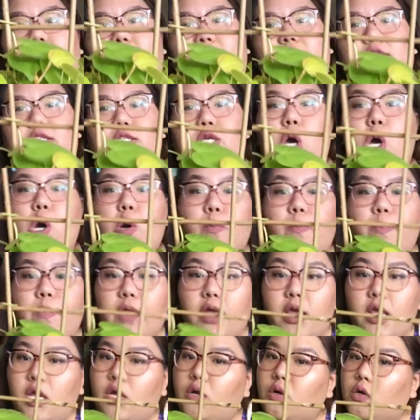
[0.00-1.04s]
I just hope
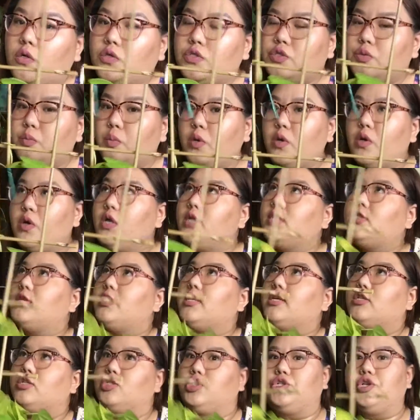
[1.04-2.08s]
that he grows more so
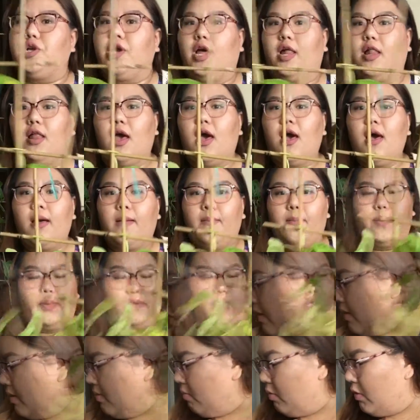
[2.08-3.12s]
he can trail up.
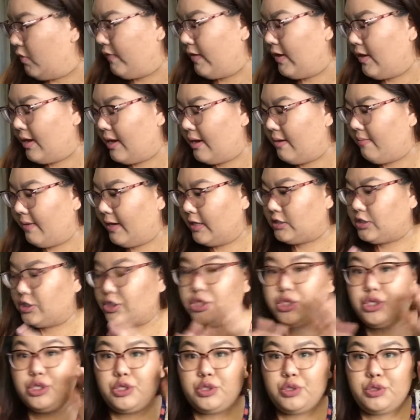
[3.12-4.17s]
And moving on, my
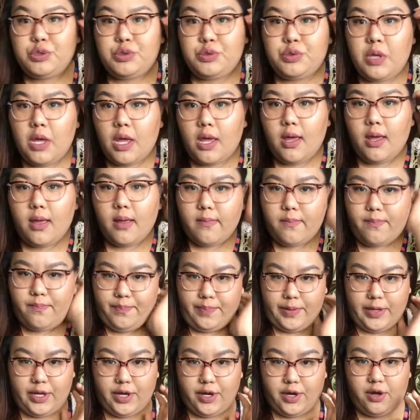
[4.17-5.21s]
two
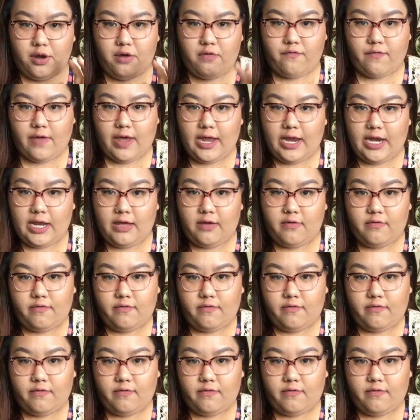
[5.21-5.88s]
bigger vining